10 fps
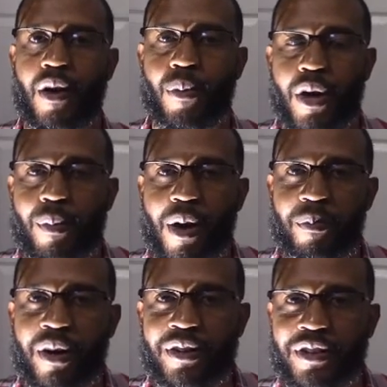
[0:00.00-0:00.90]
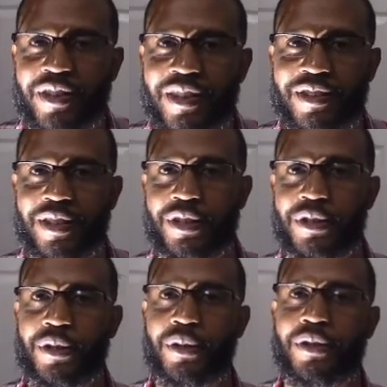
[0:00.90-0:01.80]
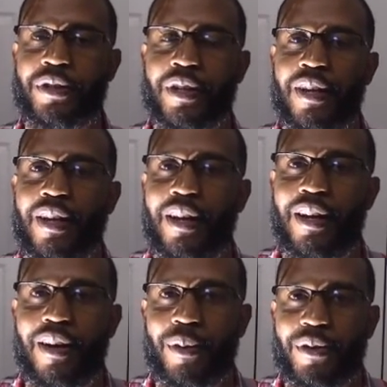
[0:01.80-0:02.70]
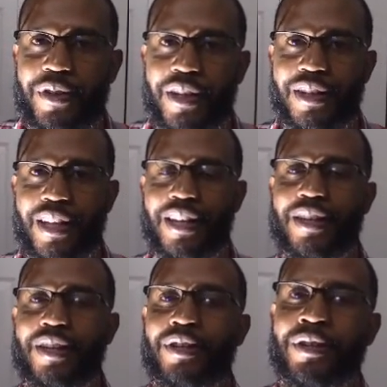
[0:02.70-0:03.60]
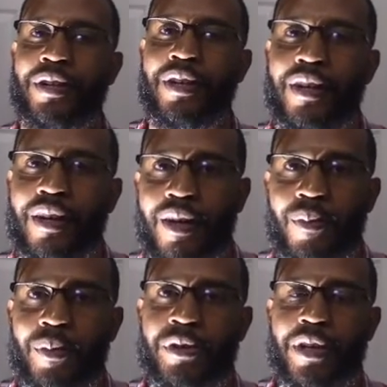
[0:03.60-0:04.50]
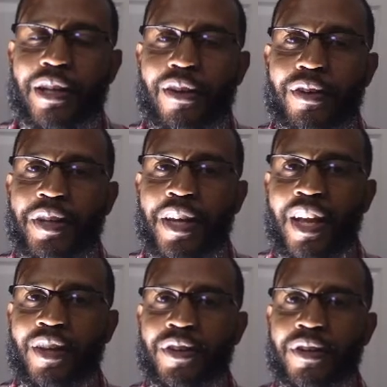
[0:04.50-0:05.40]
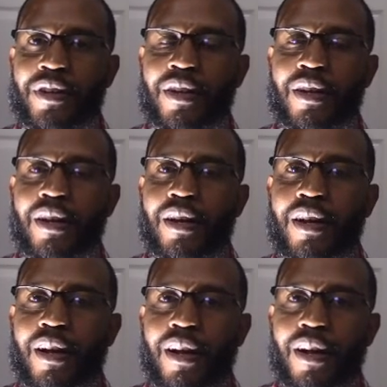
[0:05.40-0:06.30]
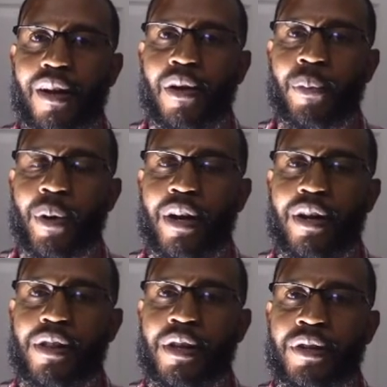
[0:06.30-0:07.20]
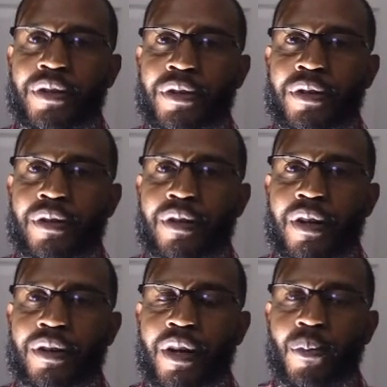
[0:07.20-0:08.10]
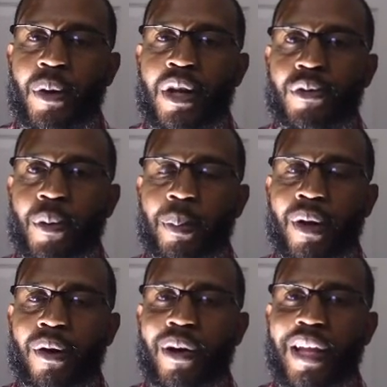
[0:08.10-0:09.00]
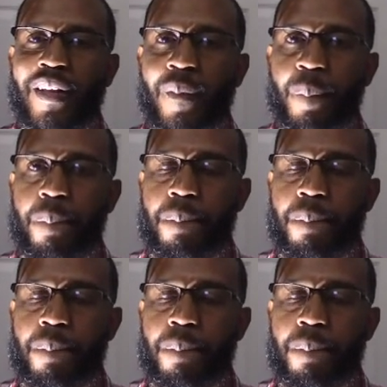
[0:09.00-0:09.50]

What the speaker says: Well, my brothers and sisters, we see that in this particular text where the winds were blowing.